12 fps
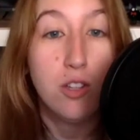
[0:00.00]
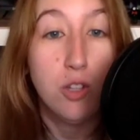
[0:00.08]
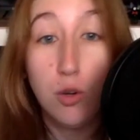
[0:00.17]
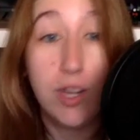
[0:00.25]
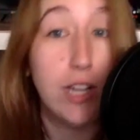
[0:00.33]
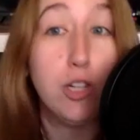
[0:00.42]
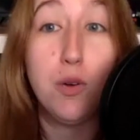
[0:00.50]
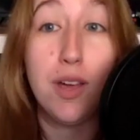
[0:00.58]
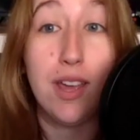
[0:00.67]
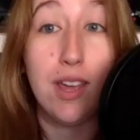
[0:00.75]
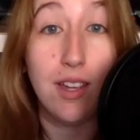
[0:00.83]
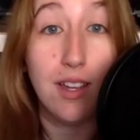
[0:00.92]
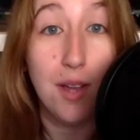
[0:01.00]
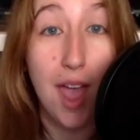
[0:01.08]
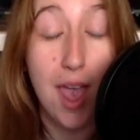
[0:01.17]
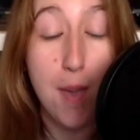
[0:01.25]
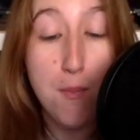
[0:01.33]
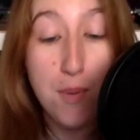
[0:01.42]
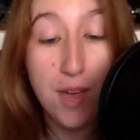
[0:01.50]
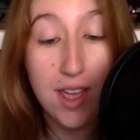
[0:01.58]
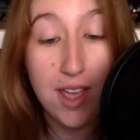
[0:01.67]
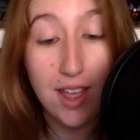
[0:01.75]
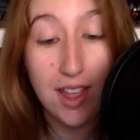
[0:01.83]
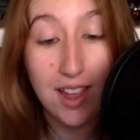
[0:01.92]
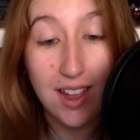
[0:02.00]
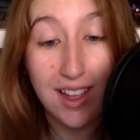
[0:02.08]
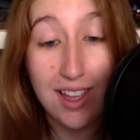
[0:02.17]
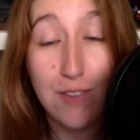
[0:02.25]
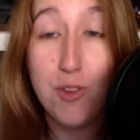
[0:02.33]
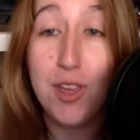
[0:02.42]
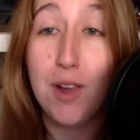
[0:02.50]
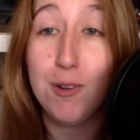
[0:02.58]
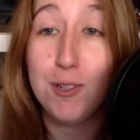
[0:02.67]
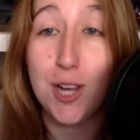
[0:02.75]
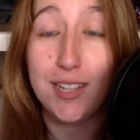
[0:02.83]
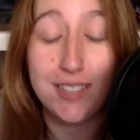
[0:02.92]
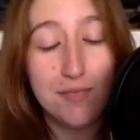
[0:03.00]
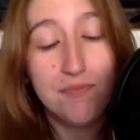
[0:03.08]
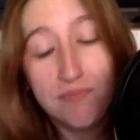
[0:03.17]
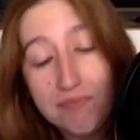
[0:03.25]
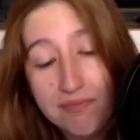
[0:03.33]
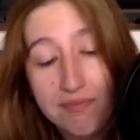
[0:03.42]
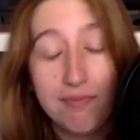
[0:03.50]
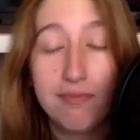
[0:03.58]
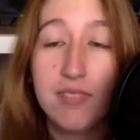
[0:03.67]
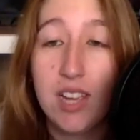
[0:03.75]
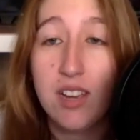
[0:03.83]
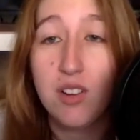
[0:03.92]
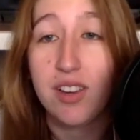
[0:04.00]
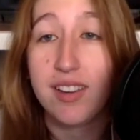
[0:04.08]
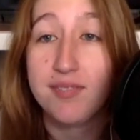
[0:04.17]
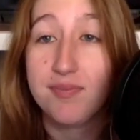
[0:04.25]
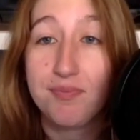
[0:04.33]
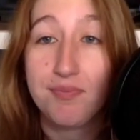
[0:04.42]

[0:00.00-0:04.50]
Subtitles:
you can do it. But if you get rejected, okay.